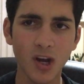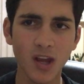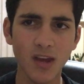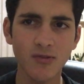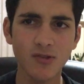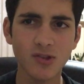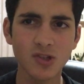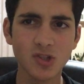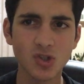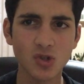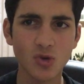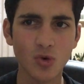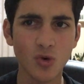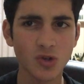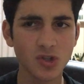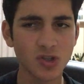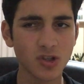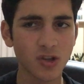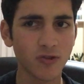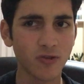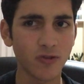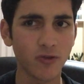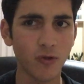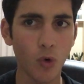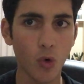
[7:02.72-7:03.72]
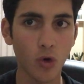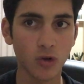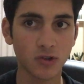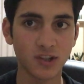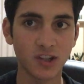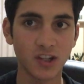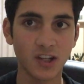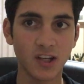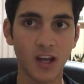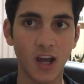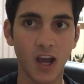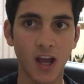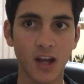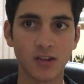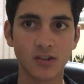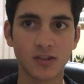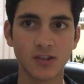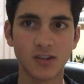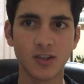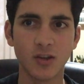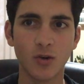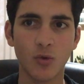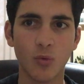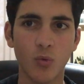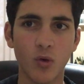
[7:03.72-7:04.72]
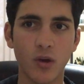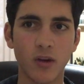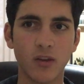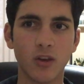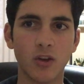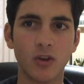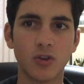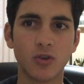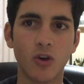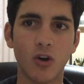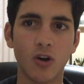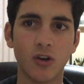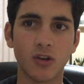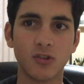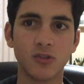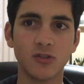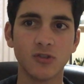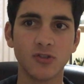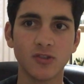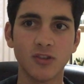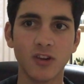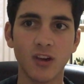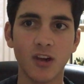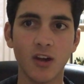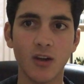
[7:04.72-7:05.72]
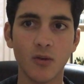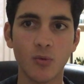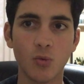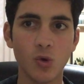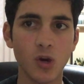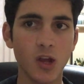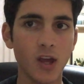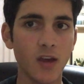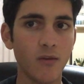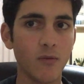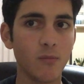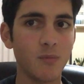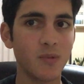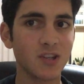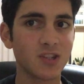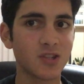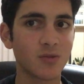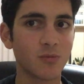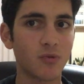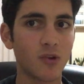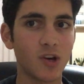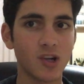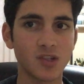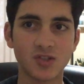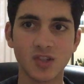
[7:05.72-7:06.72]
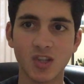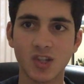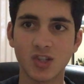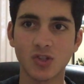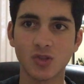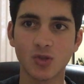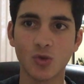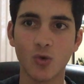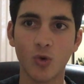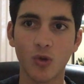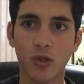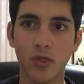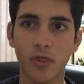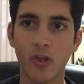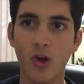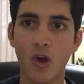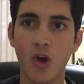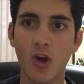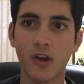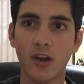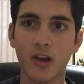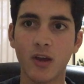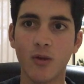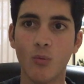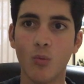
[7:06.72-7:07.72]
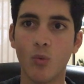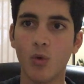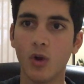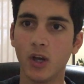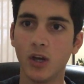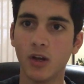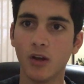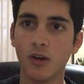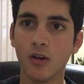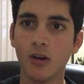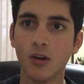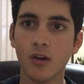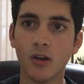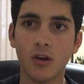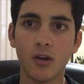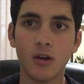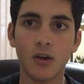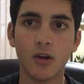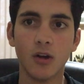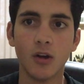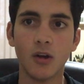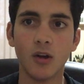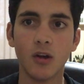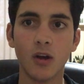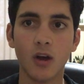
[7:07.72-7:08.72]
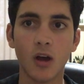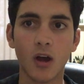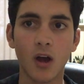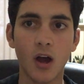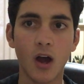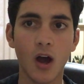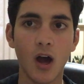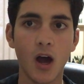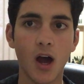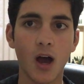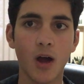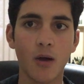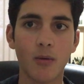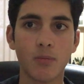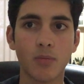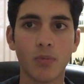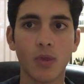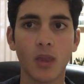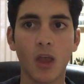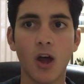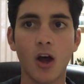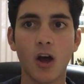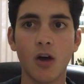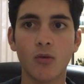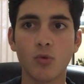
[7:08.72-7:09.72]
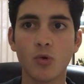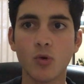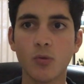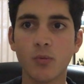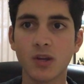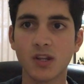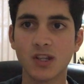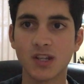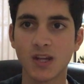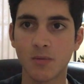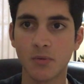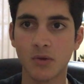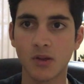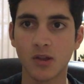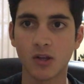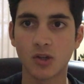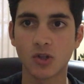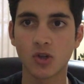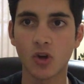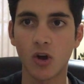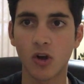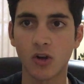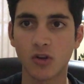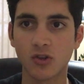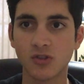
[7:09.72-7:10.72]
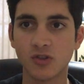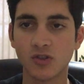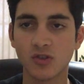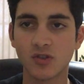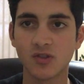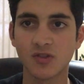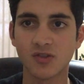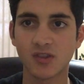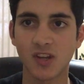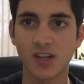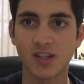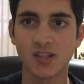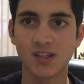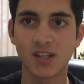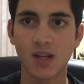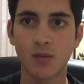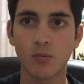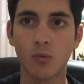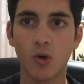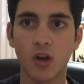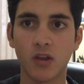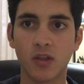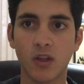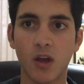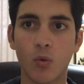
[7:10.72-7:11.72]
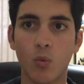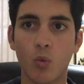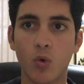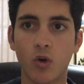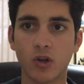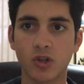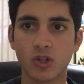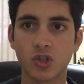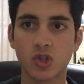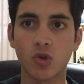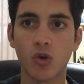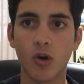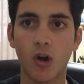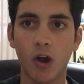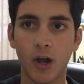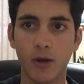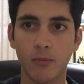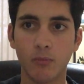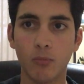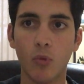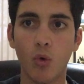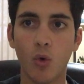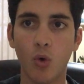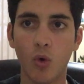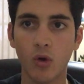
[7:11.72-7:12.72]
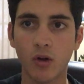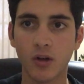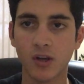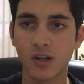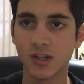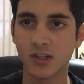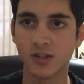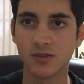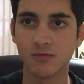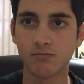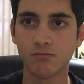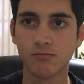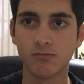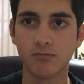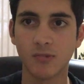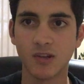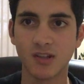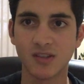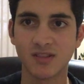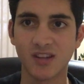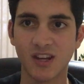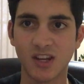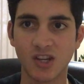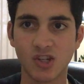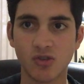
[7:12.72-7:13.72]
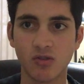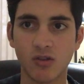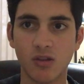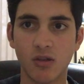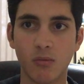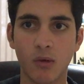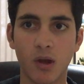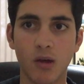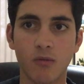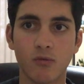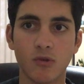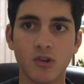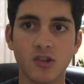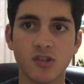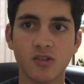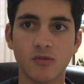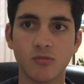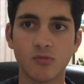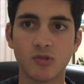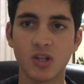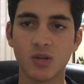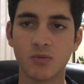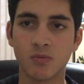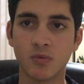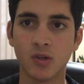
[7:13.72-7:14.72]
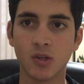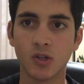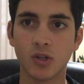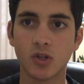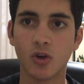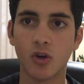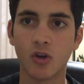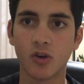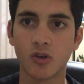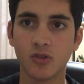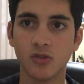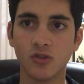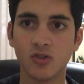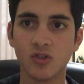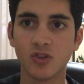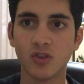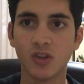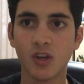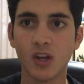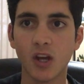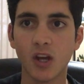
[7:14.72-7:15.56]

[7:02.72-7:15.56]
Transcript: even score just 40 and still win the Dockers. Wouldn't even be surprised if they score 30 and win. I will be tipping the Dockers because they seem like they want to try more, is essentially the main reason I'm tipping the Dockers.